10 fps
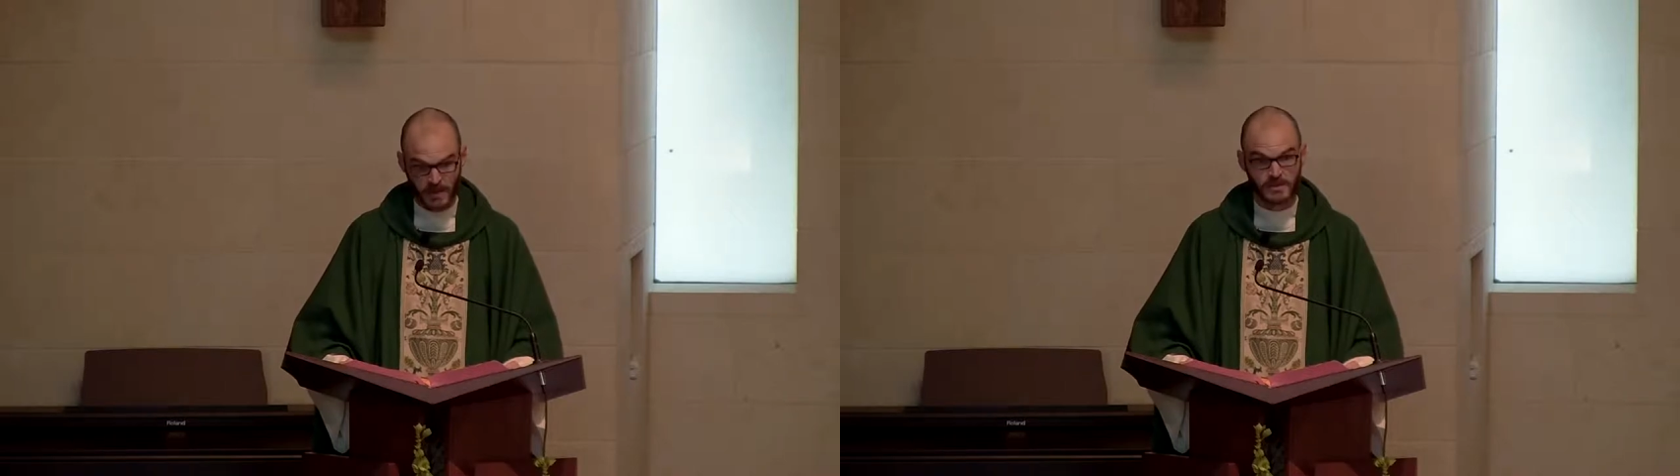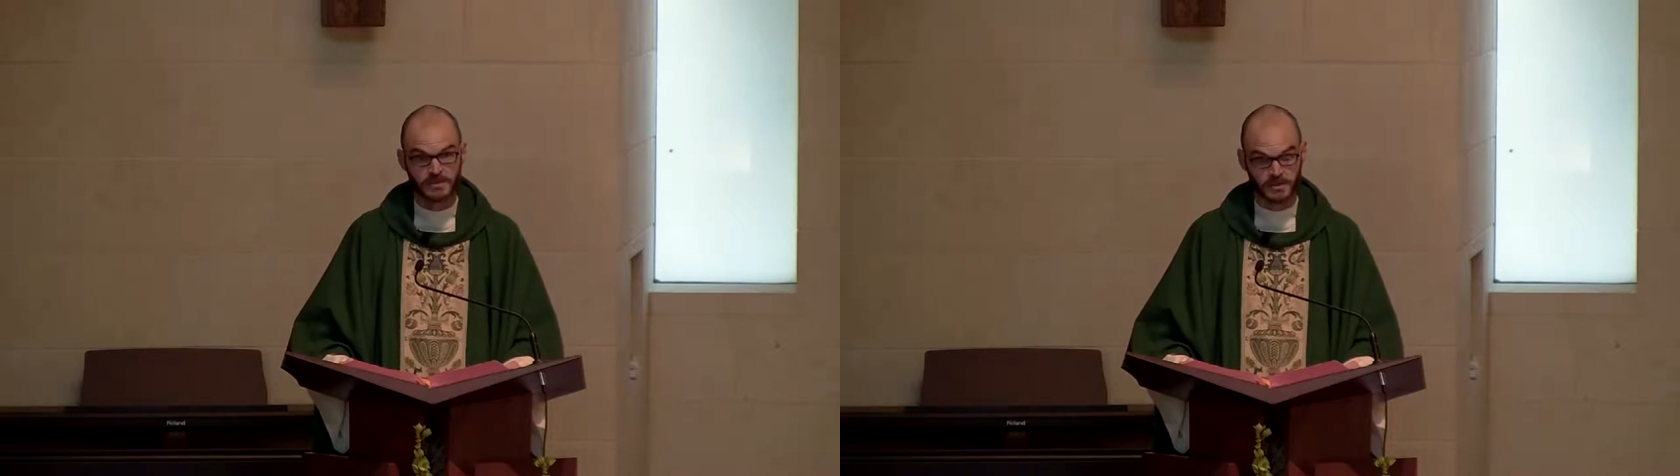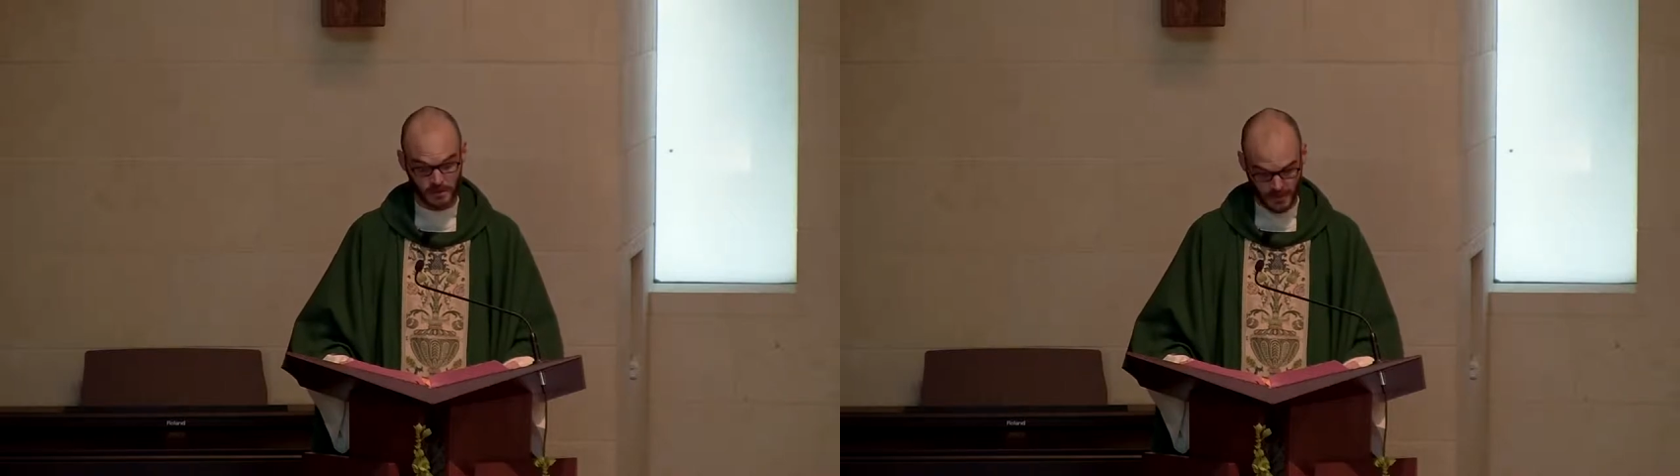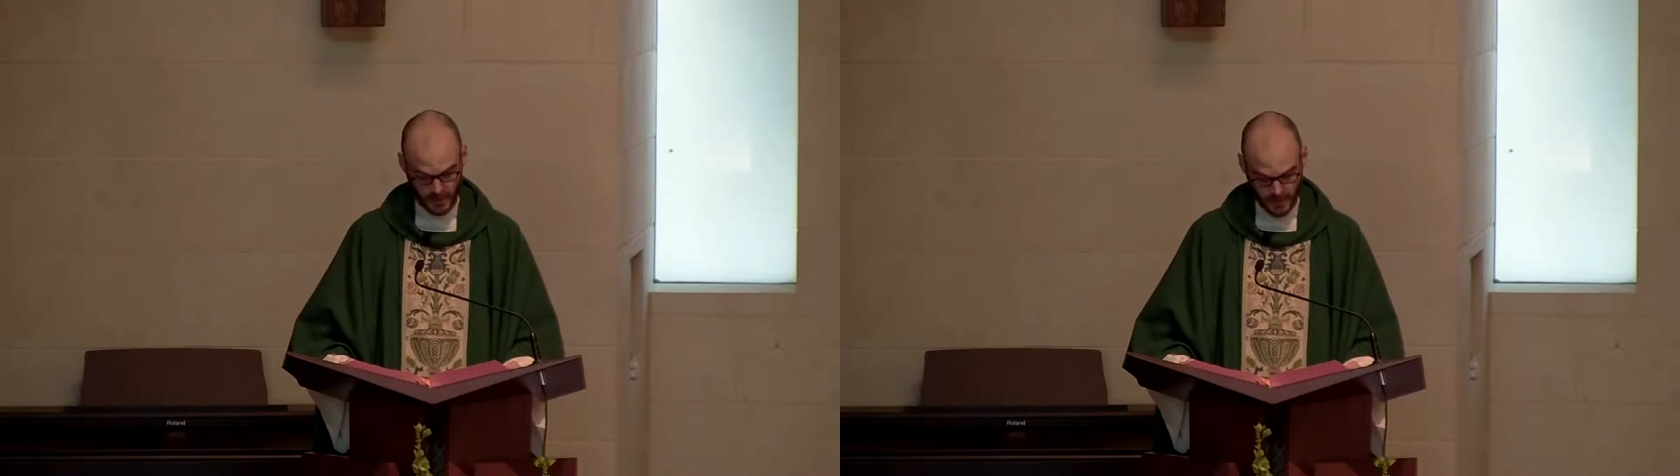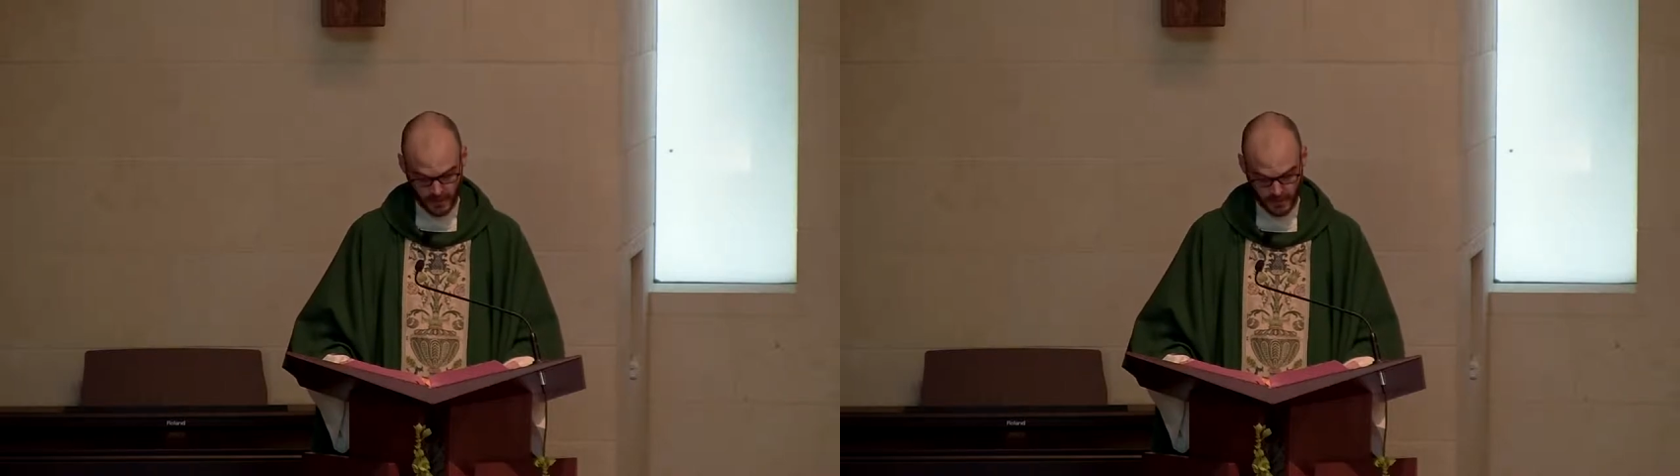
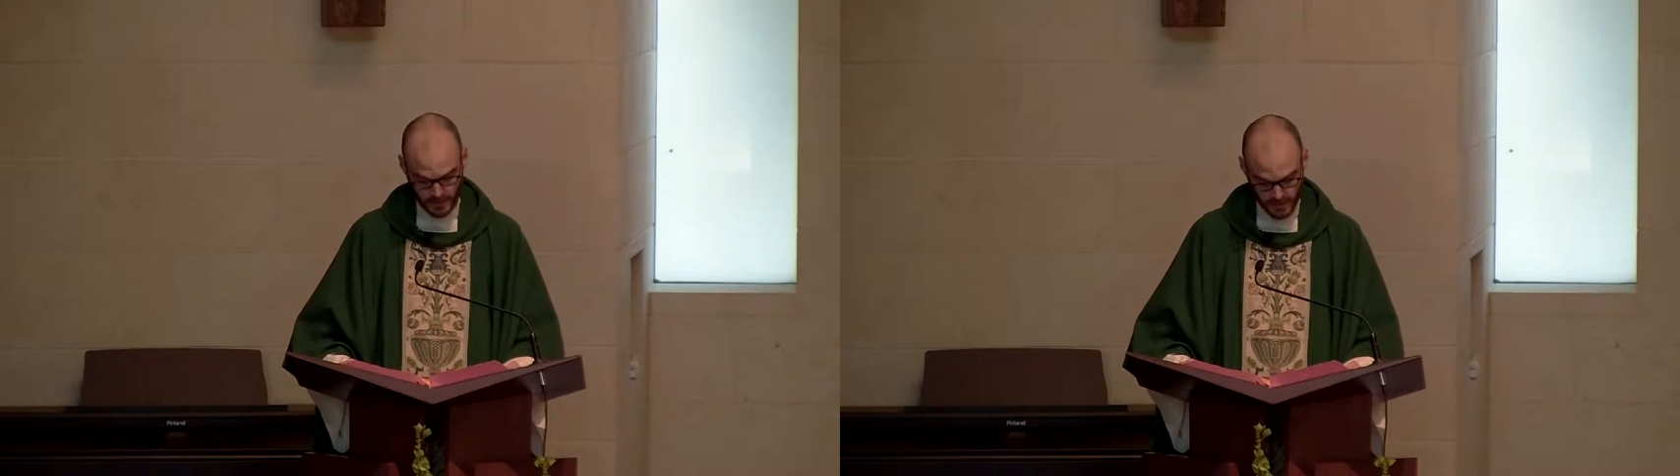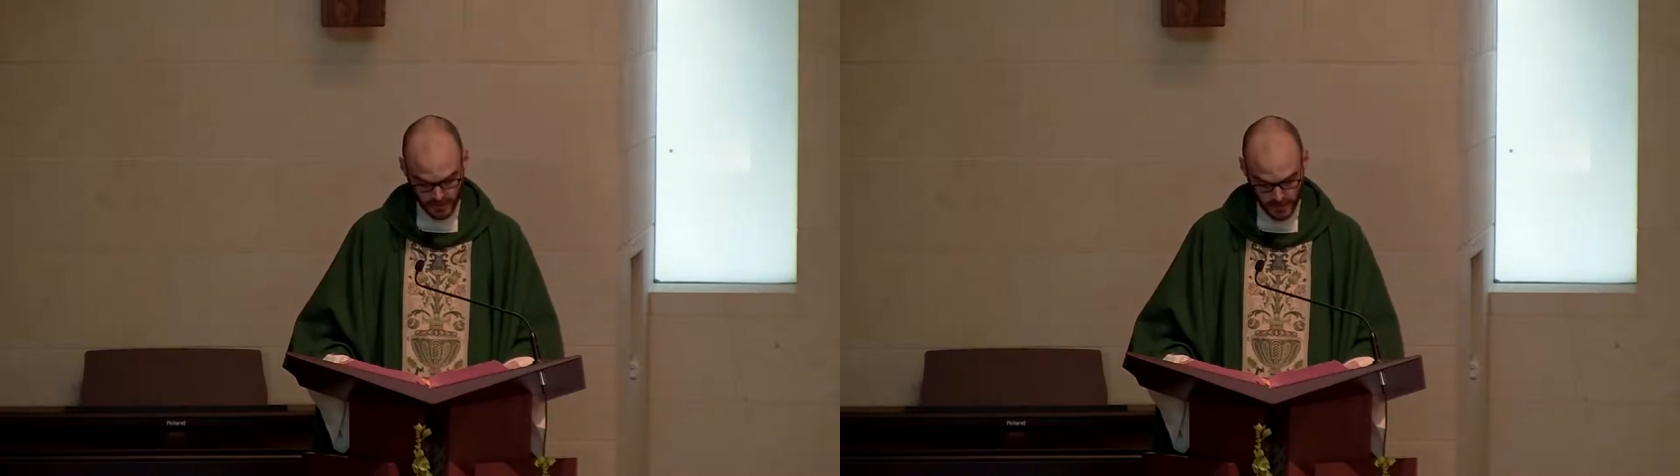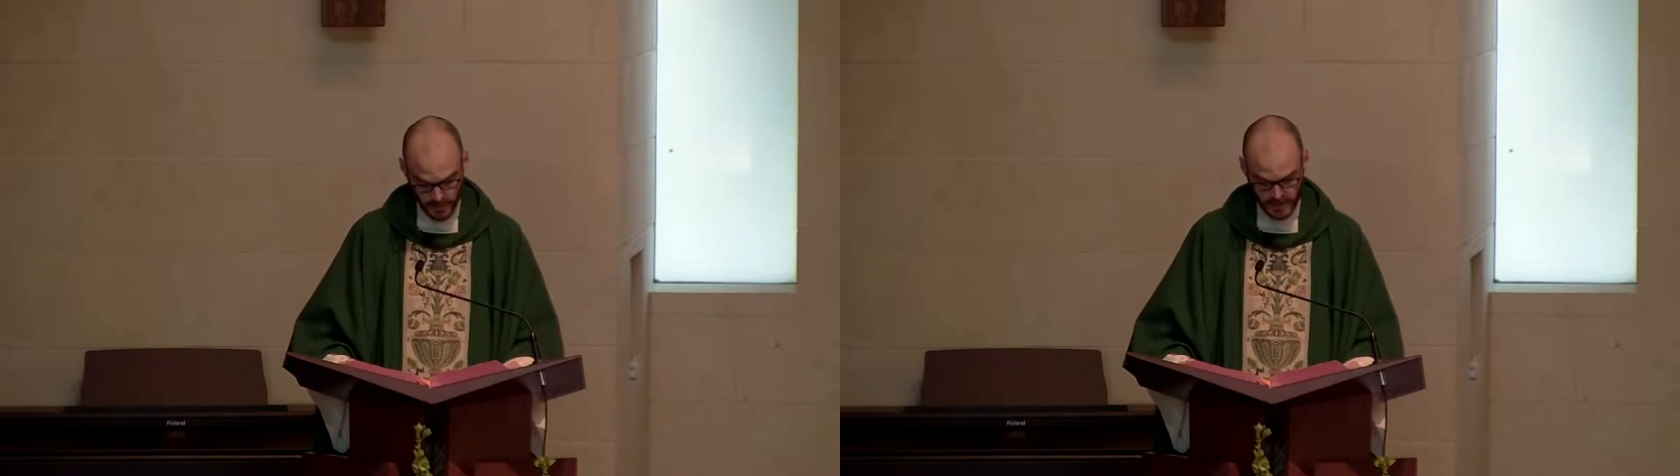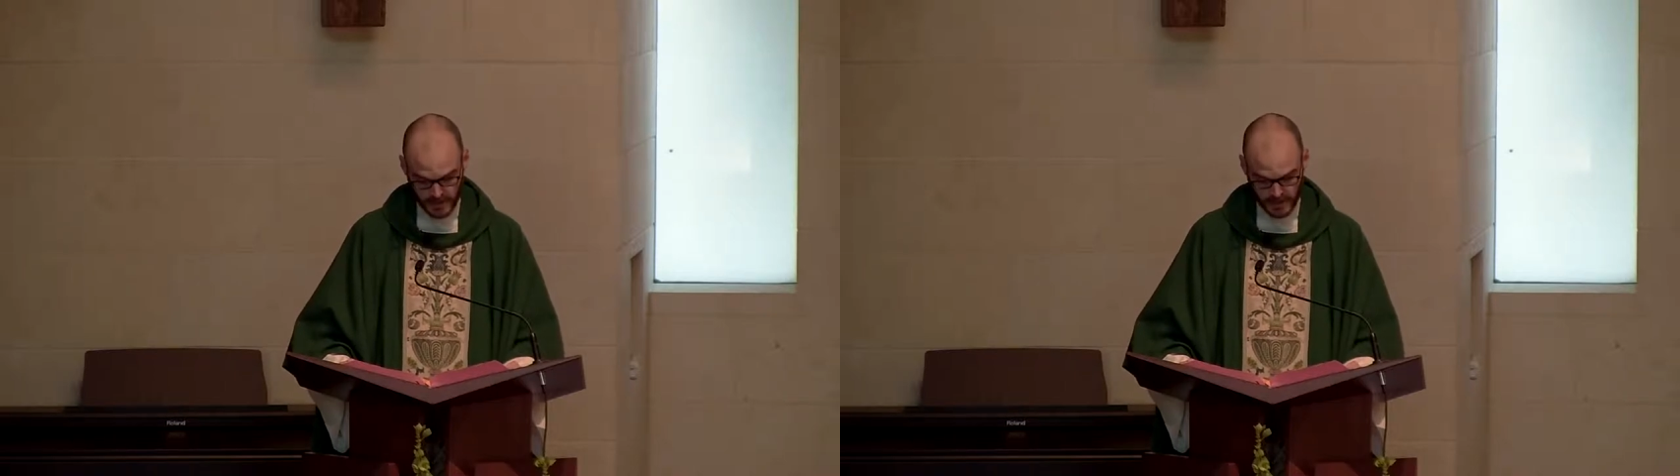Sir, your gold coin has